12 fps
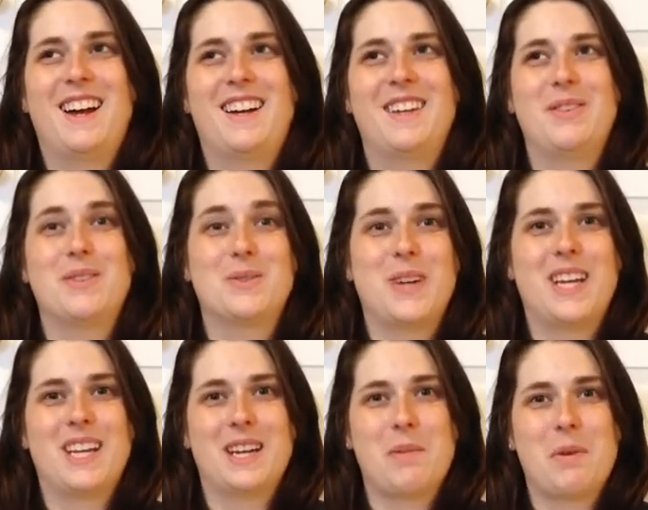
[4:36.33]
He was
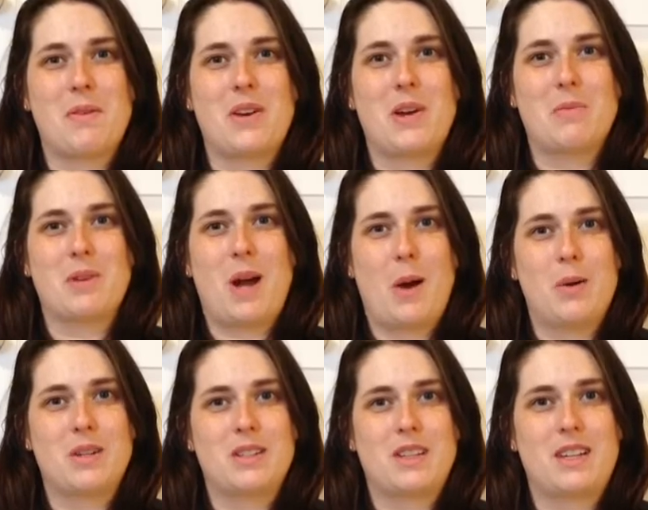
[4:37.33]
waking up every couple
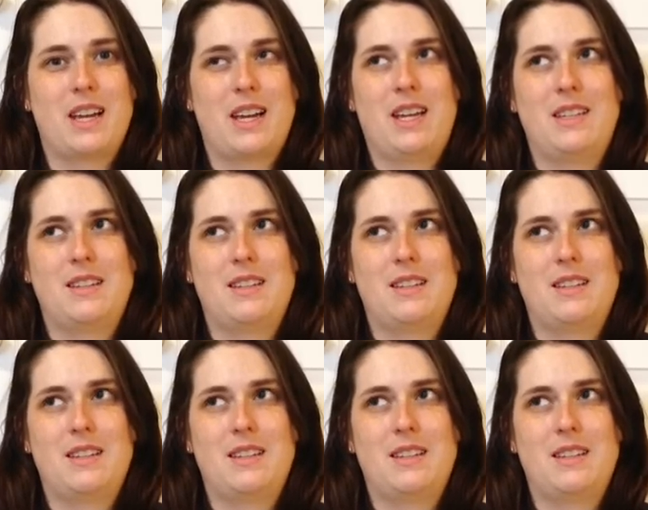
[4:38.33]
hours in the night.